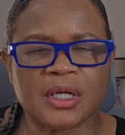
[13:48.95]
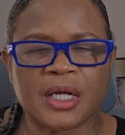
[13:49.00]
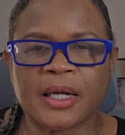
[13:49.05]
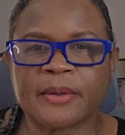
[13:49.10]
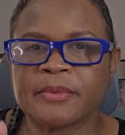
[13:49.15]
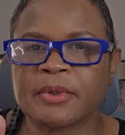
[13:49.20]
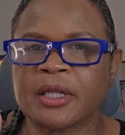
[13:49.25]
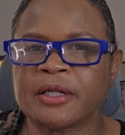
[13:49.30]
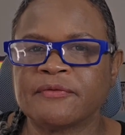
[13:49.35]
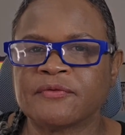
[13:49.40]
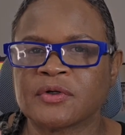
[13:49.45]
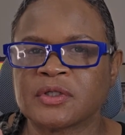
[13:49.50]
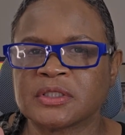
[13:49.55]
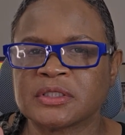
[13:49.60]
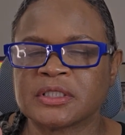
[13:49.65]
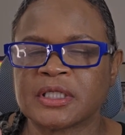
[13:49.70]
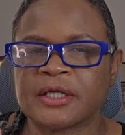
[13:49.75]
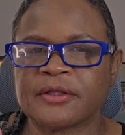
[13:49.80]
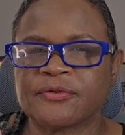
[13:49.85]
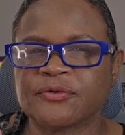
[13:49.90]
I'm not even going
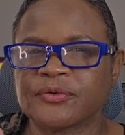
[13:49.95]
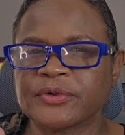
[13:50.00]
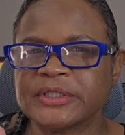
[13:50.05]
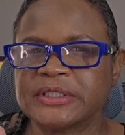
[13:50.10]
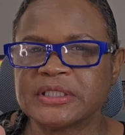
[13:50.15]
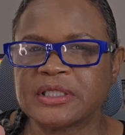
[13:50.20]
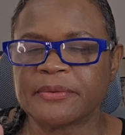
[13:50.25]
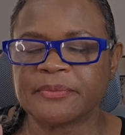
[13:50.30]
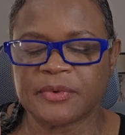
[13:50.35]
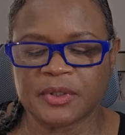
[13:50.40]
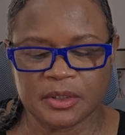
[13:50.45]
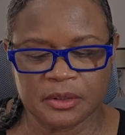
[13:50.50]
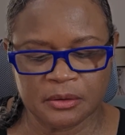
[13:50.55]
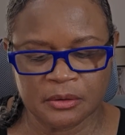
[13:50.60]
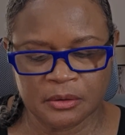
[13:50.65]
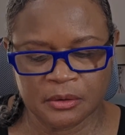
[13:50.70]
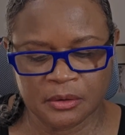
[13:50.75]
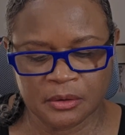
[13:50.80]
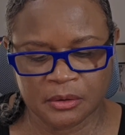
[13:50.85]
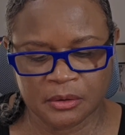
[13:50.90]
to say 3 something.